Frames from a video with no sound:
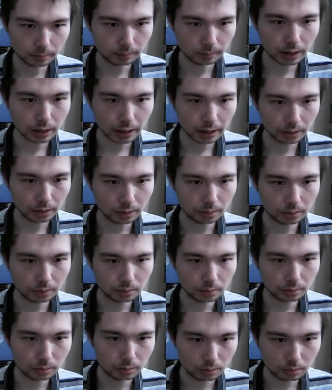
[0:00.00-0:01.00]
Now,
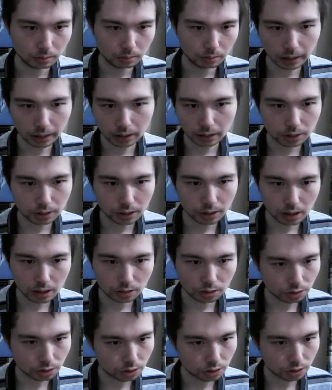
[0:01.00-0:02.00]
Magnus, he's
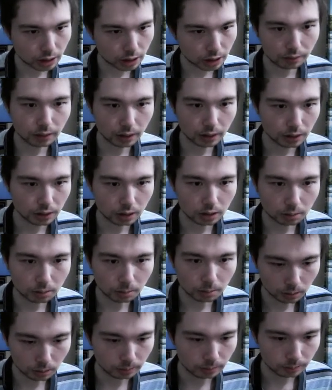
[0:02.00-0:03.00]
just sacrificing this
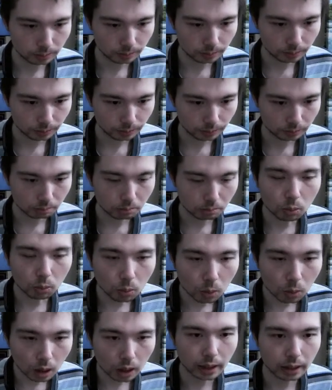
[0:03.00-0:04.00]
pawn. But
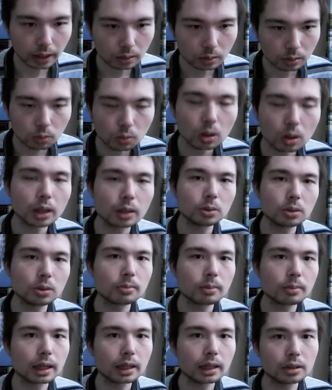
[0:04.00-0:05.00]
why? Why would
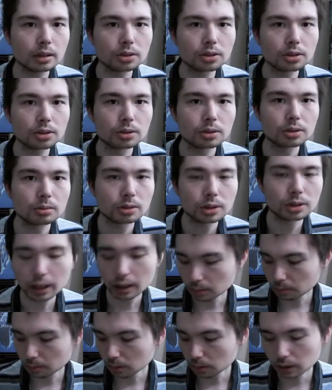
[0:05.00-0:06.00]
Magnus
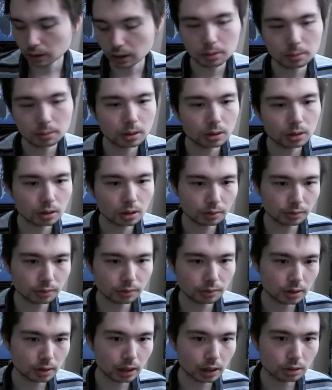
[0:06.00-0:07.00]
sack a pawn here? It's because after
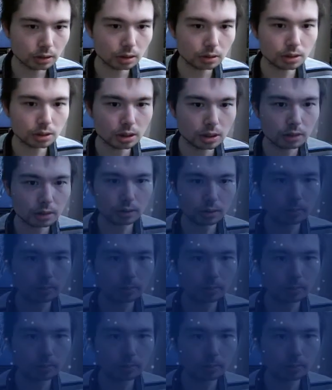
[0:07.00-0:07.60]
take, you go d4.